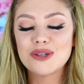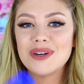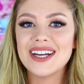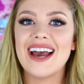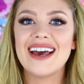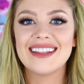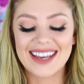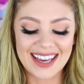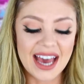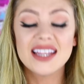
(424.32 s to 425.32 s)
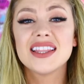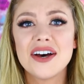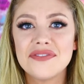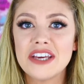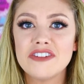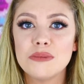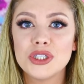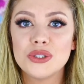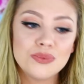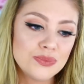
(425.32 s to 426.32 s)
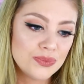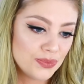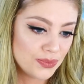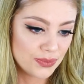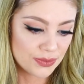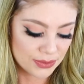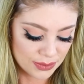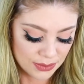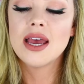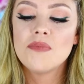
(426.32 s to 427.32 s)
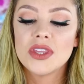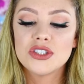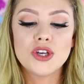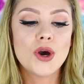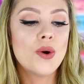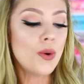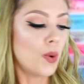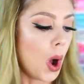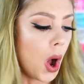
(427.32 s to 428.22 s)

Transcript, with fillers: so pretty. I like it. I love navy blue. So